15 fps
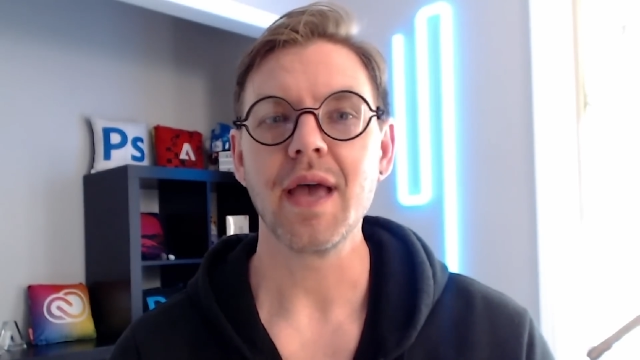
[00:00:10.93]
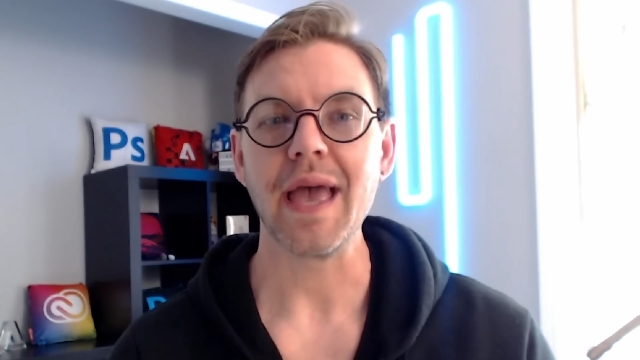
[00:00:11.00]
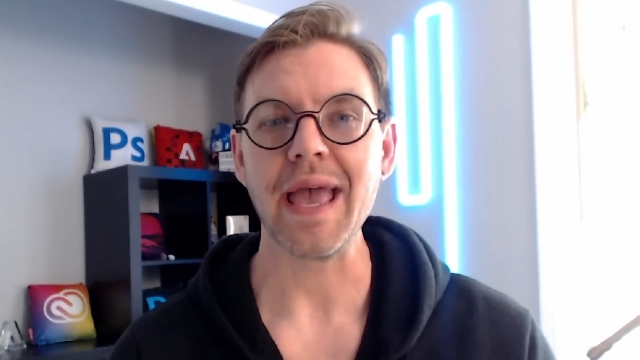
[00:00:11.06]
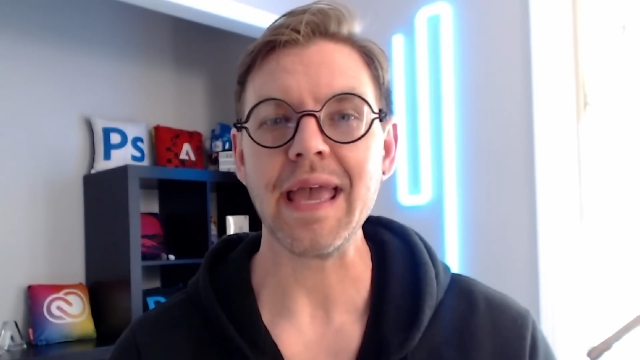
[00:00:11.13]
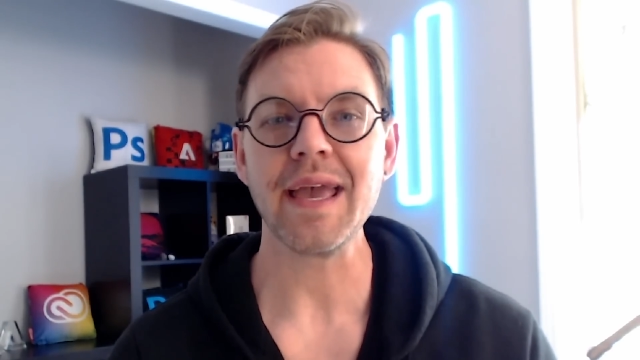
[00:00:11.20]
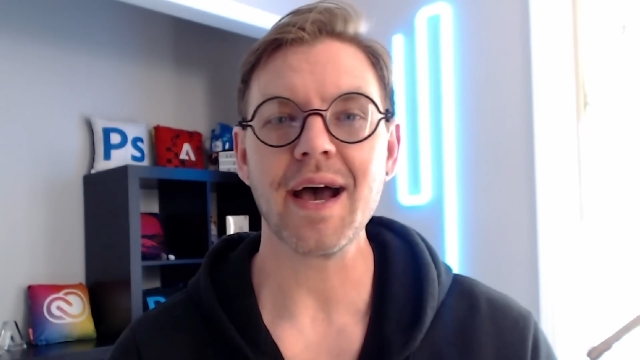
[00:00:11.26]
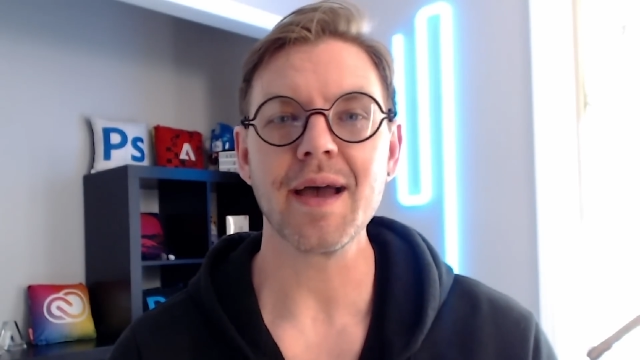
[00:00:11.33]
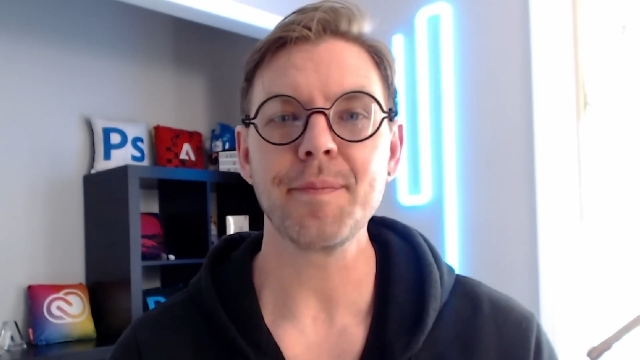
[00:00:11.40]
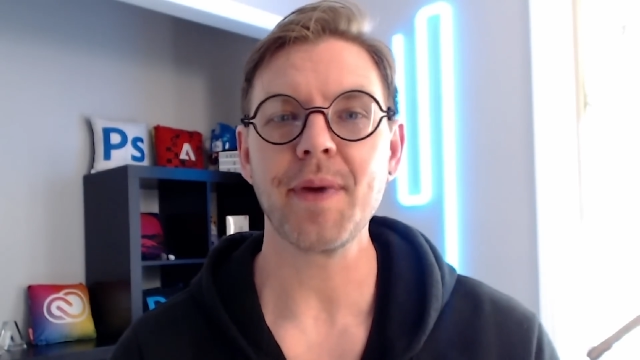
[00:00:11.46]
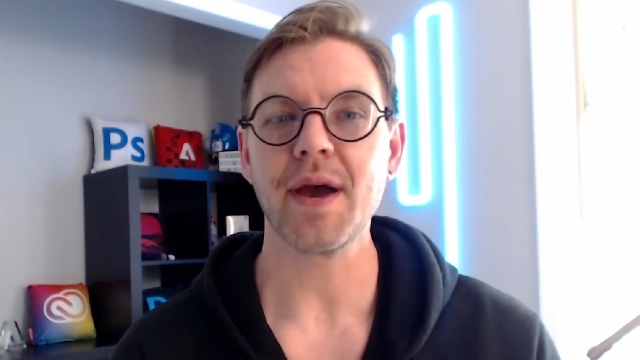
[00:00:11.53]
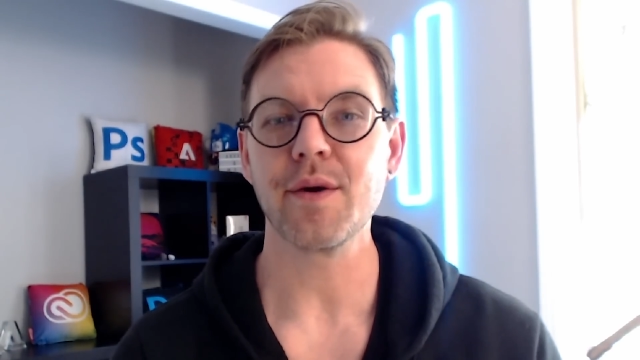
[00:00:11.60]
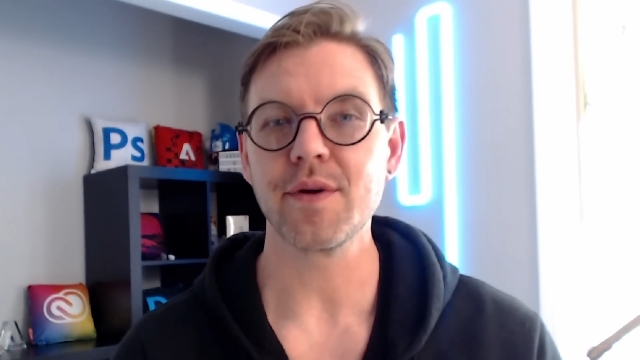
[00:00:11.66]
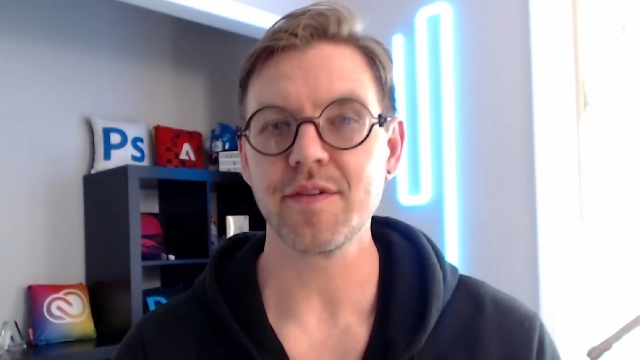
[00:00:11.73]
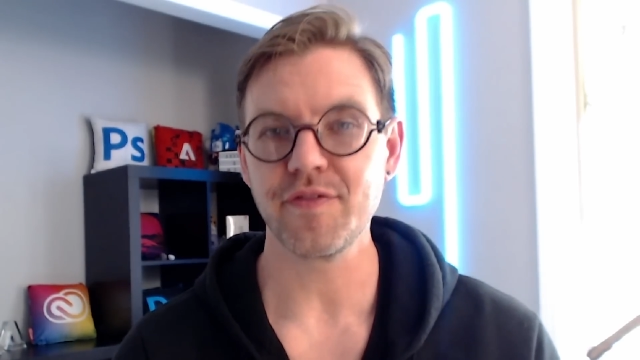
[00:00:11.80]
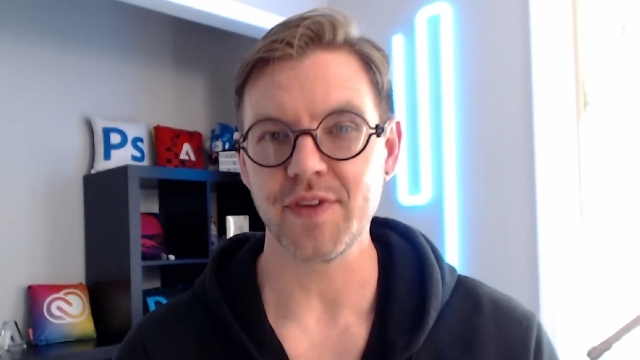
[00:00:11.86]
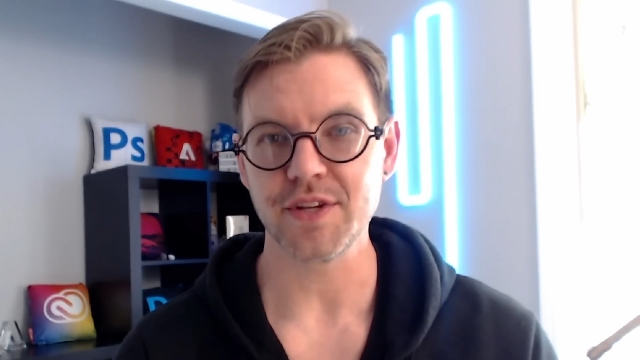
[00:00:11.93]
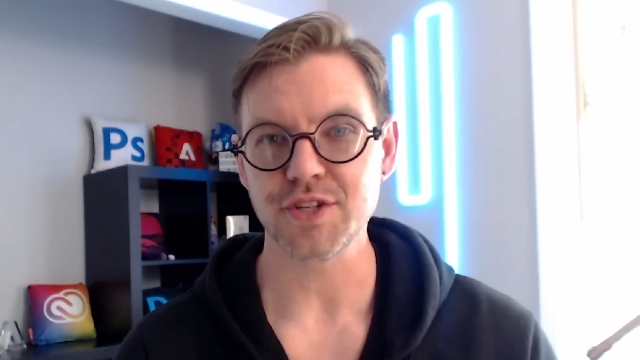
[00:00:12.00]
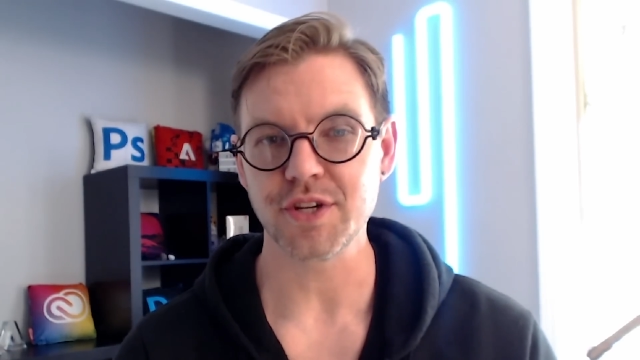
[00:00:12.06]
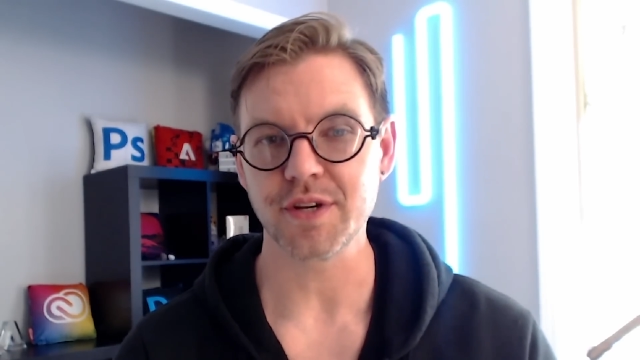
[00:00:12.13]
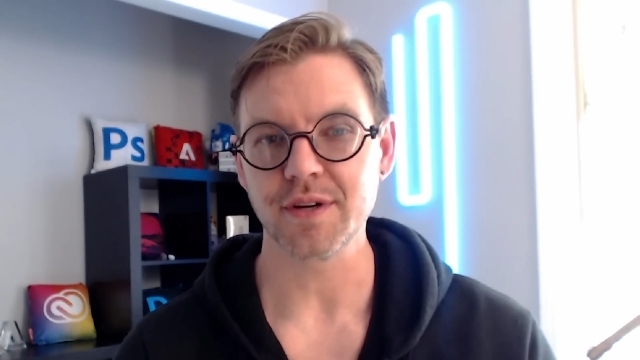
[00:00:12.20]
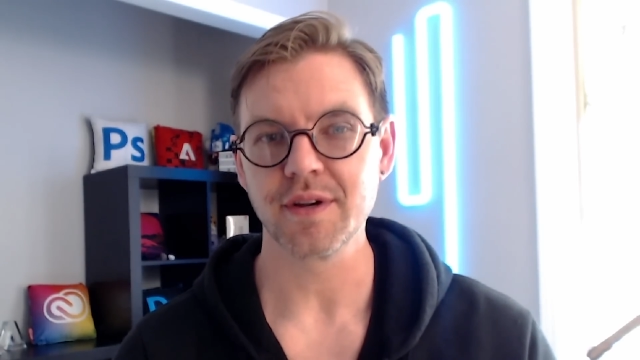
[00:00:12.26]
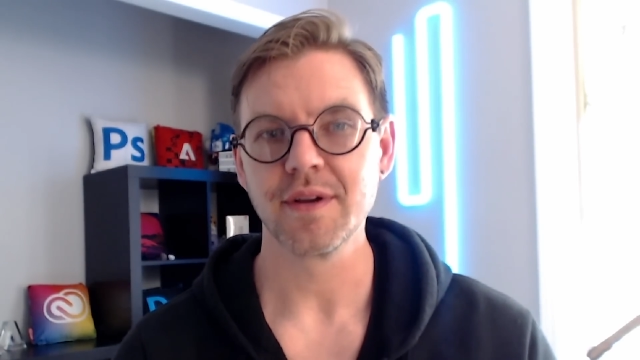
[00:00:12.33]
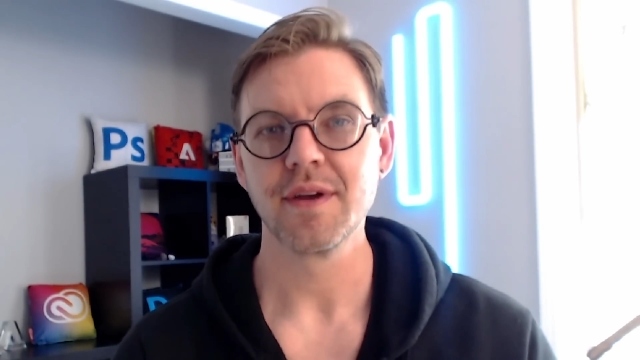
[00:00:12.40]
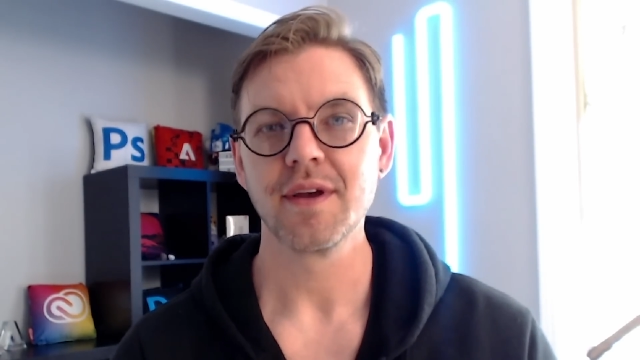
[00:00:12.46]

A I-powered feature